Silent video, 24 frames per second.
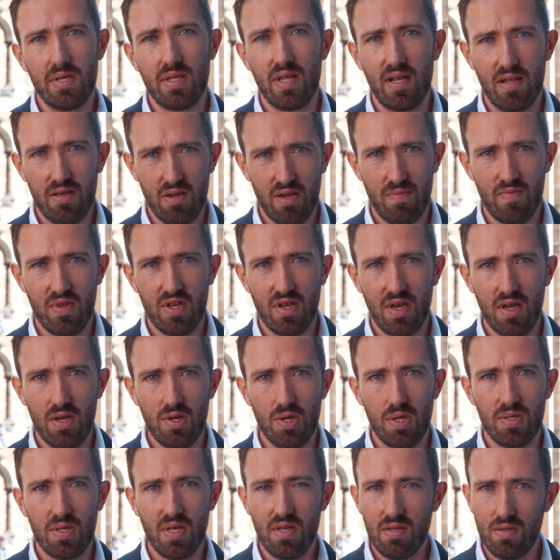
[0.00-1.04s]

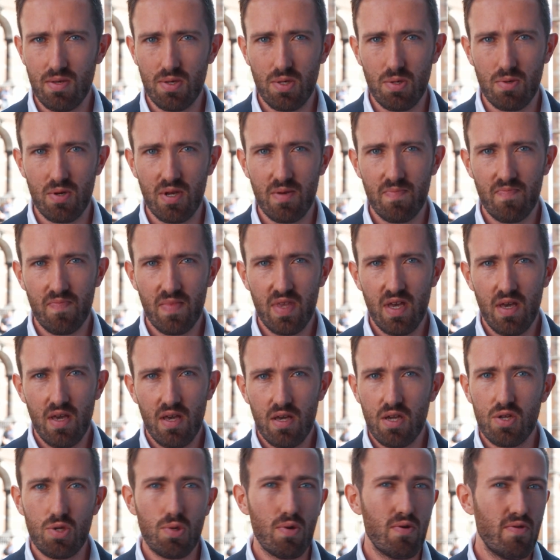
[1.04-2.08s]
telecommunications industry,
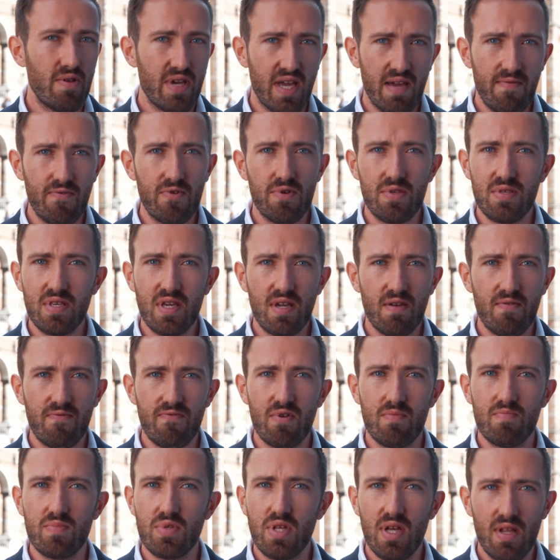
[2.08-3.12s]
controlling everything
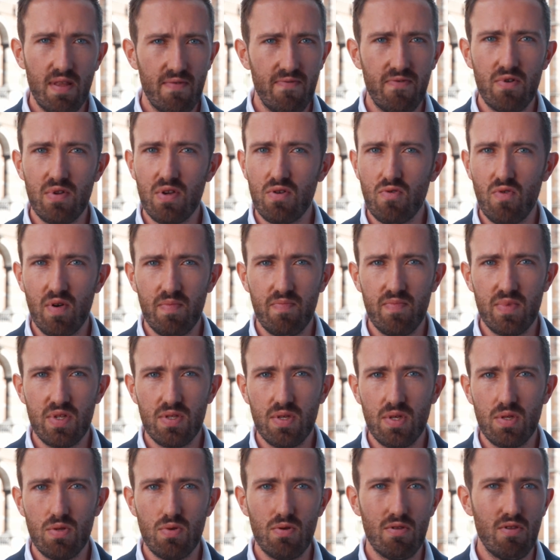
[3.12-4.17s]
from telephone
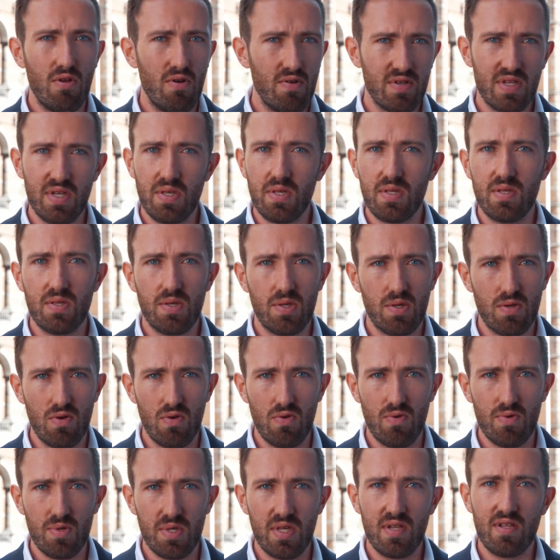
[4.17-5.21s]
equipment to long-distance
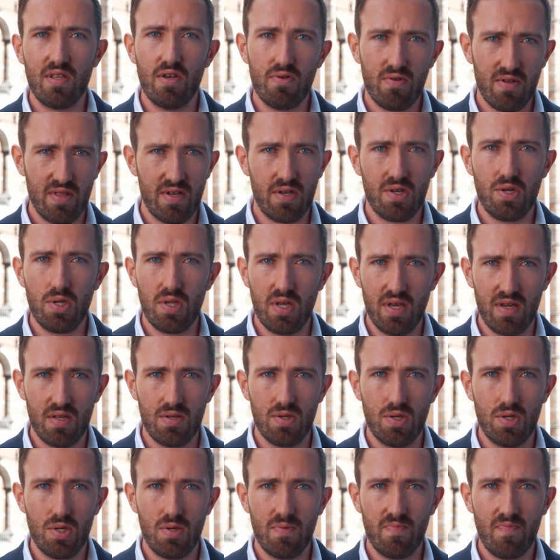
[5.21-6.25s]
calls and local
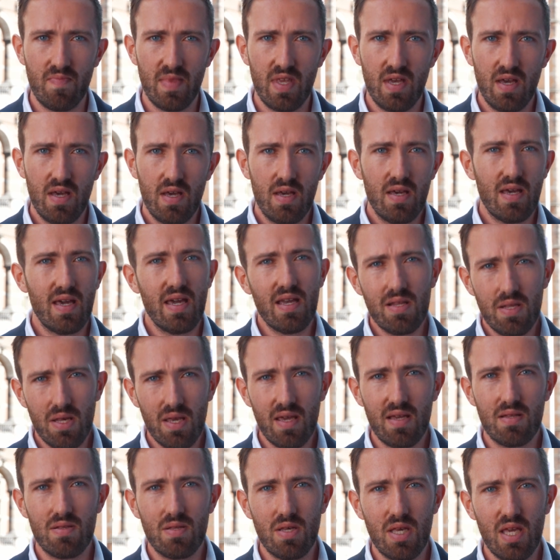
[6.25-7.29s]
exchange.
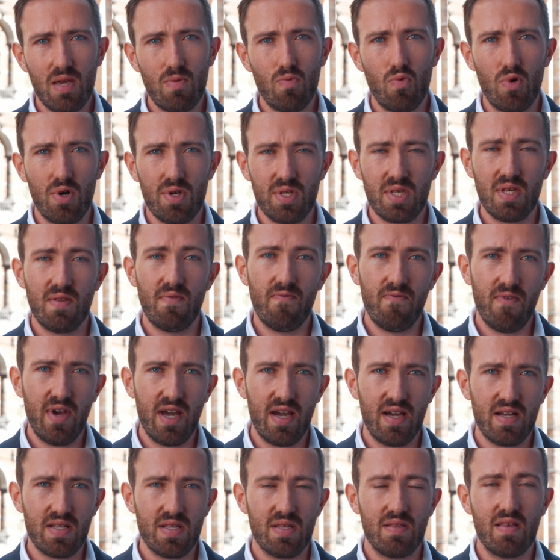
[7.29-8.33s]
AT&T was, in
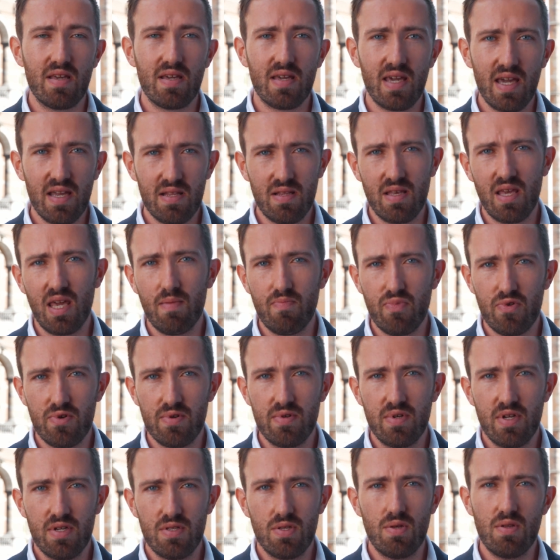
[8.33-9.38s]
fact, the
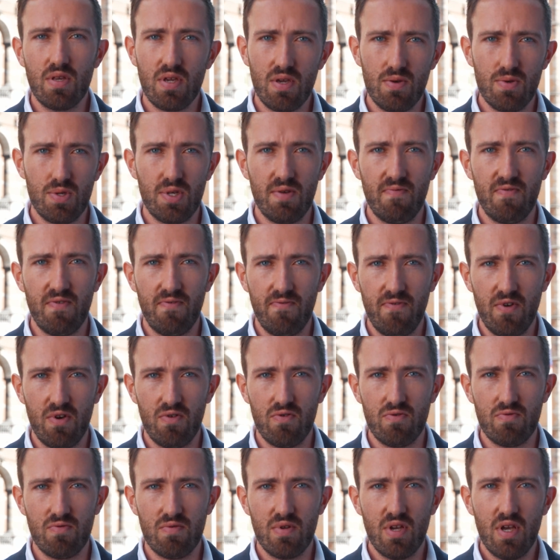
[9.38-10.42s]
gatekeeper to the use of the
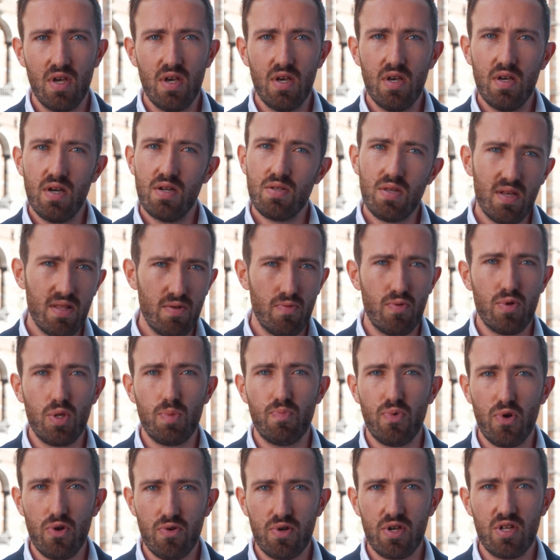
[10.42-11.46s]
phone, until it was
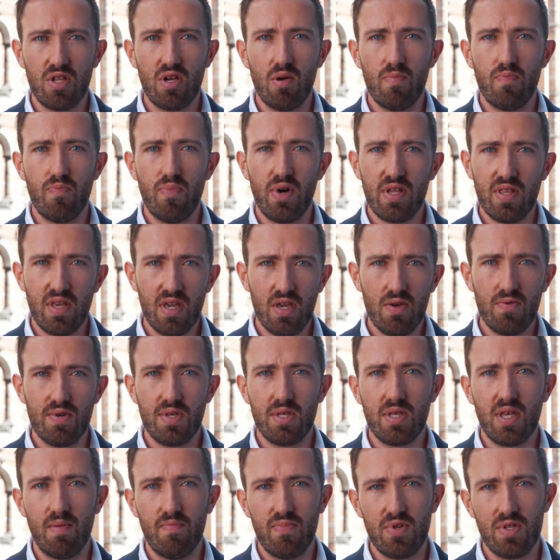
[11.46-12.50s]
broken up by the
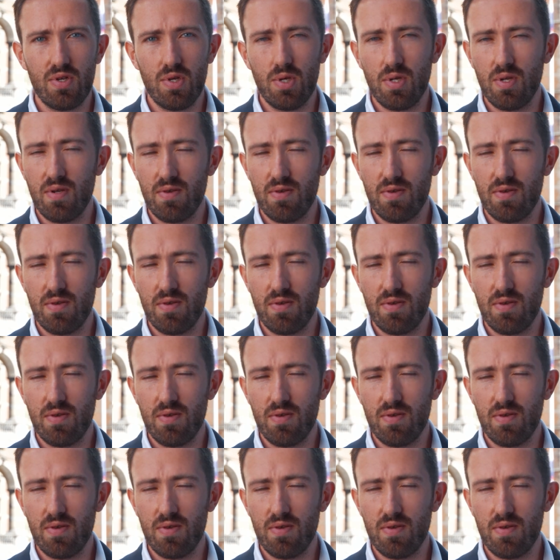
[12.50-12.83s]
US competition